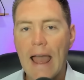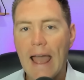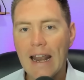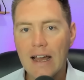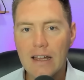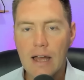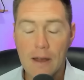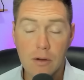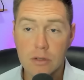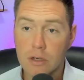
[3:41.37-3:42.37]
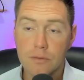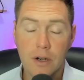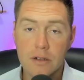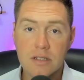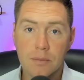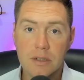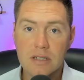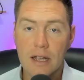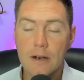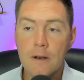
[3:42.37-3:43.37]
And I have, you know, very simply
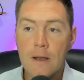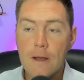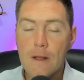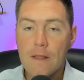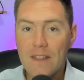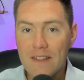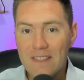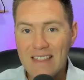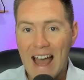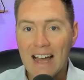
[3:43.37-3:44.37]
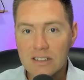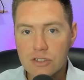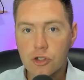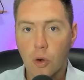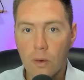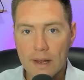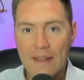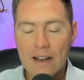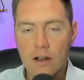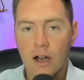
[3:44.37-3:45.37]
stated, that story and
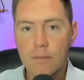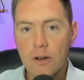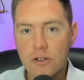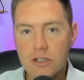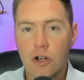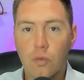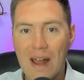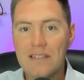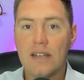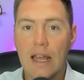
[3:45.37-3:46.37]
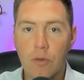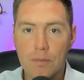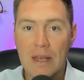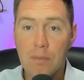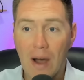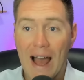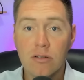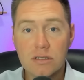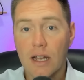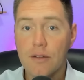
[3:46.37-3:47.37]
that documentary is going to resonate with people
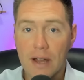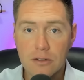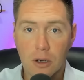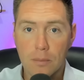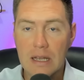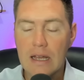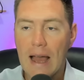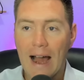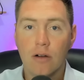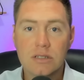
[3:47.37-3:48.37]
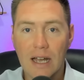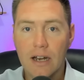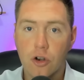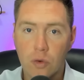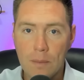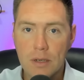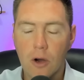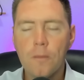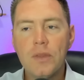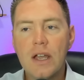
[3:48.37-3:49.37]
outside of XRP, outside of
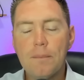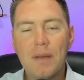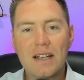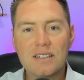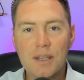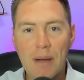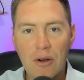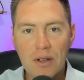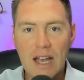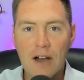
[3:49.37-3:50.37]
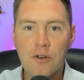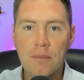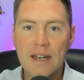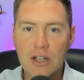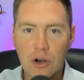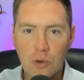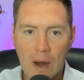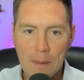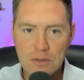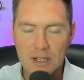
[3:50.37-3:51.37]
crypto, because it's about government
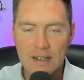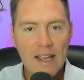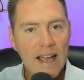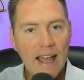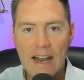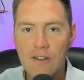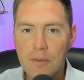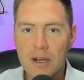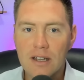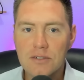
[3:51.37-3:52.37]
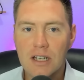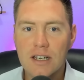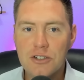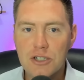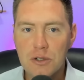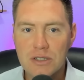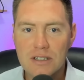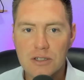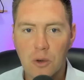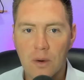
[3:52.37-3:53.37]
corruption. And everybody loves a good juicy
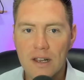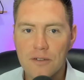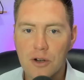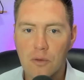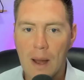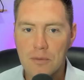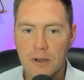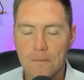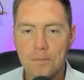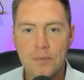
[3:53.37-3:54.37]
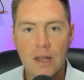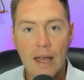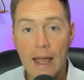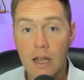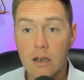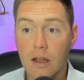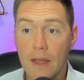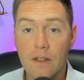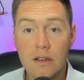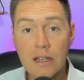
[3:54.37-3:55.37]
story of corruption. And
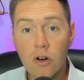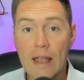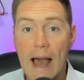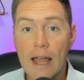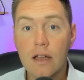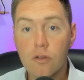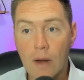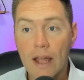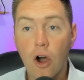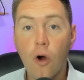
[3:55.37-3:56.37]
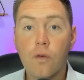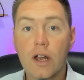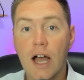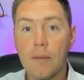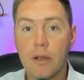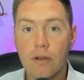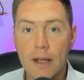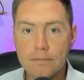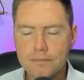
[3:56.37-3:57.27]
the little guy, right, overcoming, right?